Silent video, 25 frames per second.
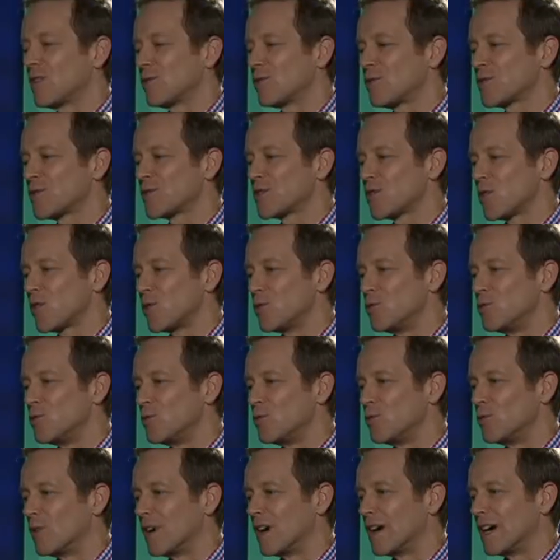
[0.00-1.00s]

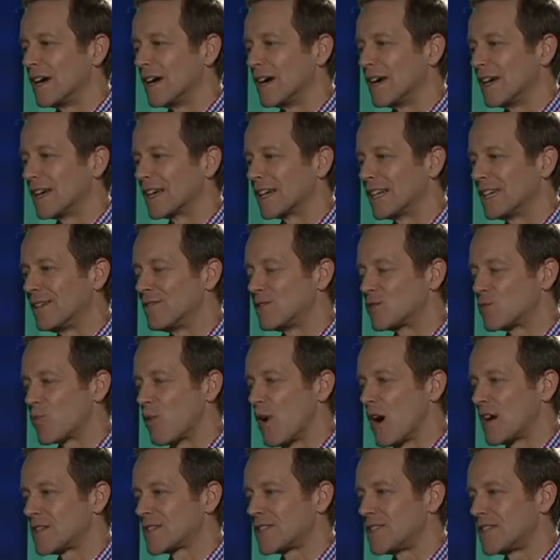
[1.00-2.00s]
also gives
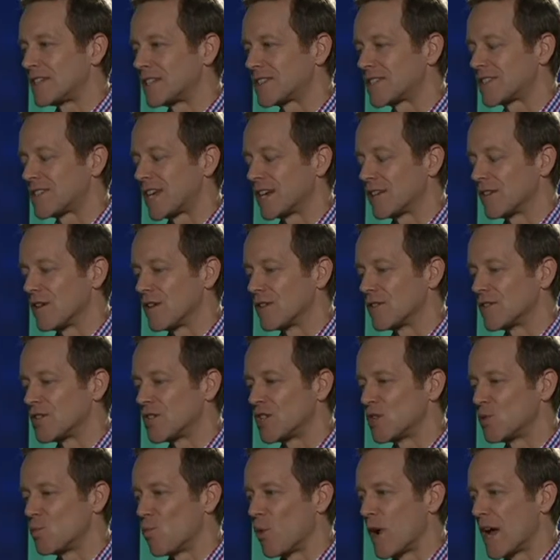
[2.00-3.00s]
rise to this
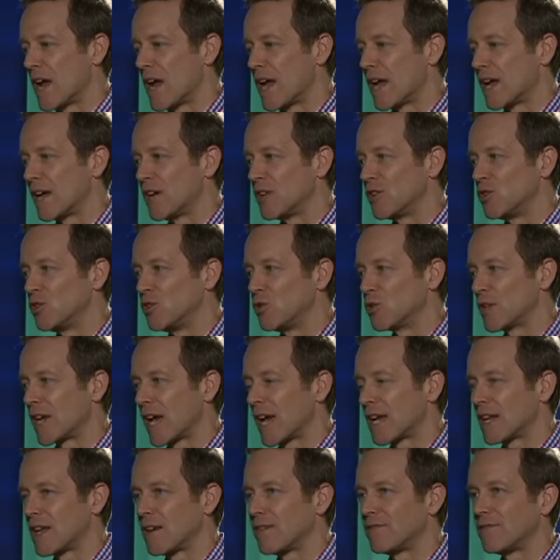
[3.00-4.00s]
technology where you
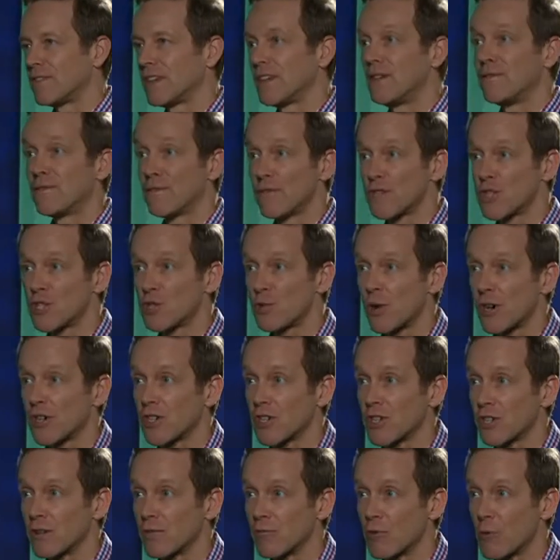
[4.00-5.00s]
can have
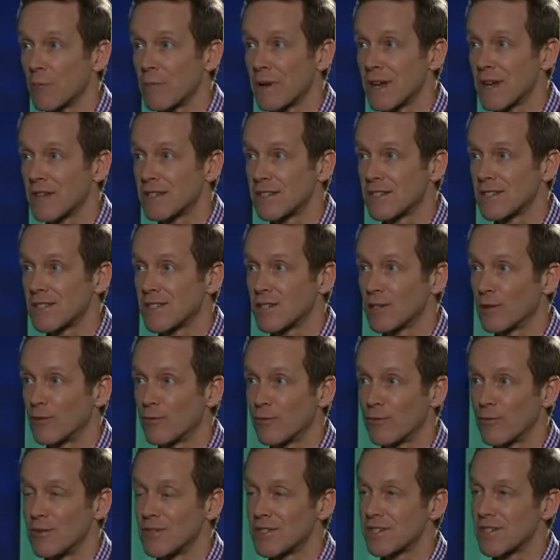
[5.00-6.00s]
infrastructure that repairs itself.
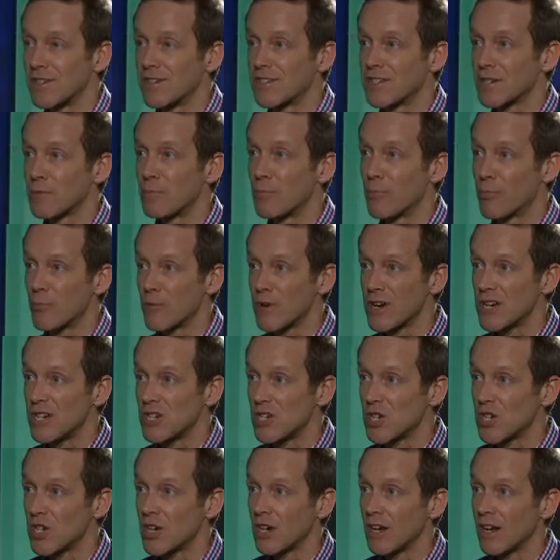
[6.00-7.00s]
For instance, a
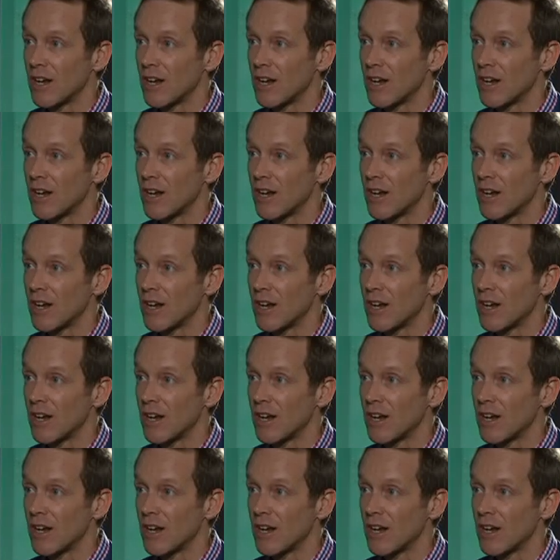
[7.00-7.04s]
bridge.